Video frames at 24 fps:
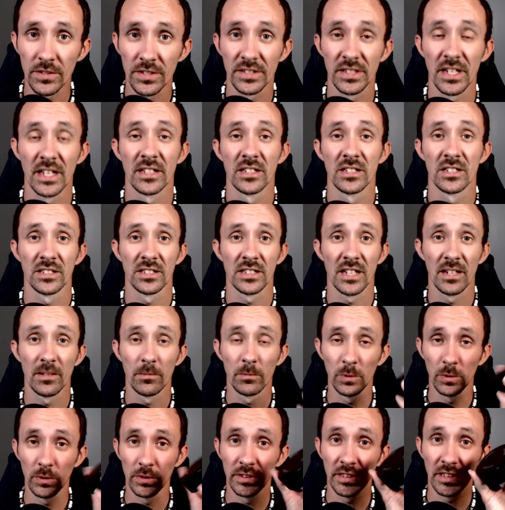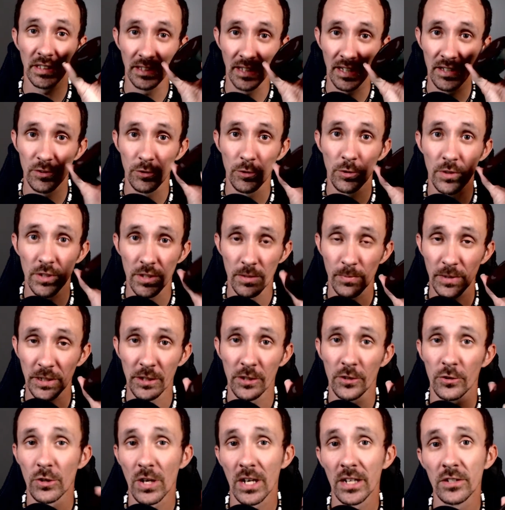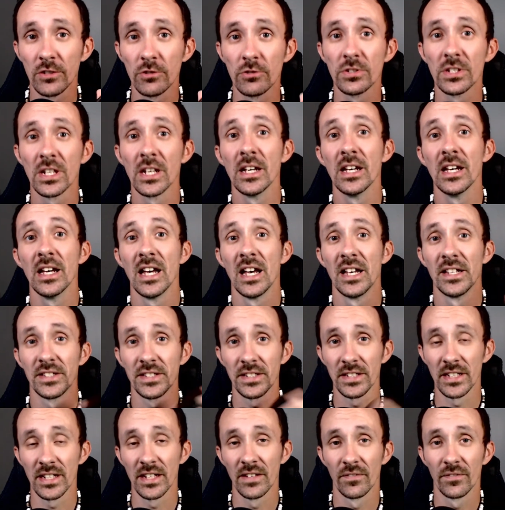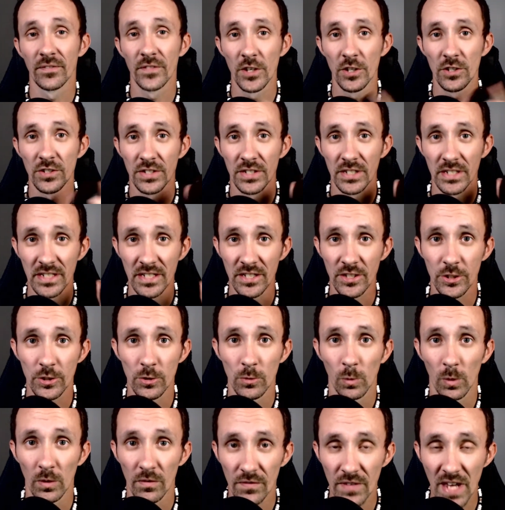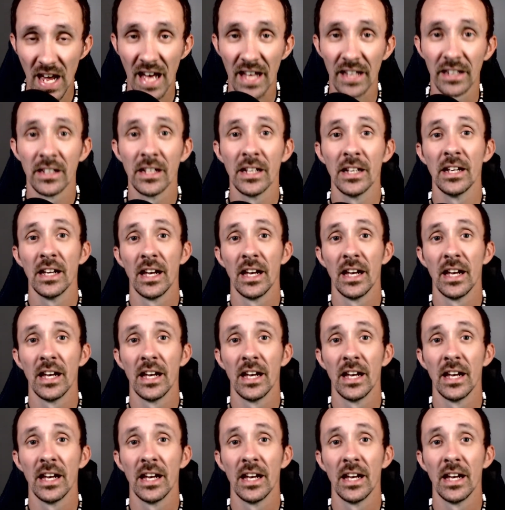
that is able to connect to the speaker you're trying to use and see if there's an issue with that.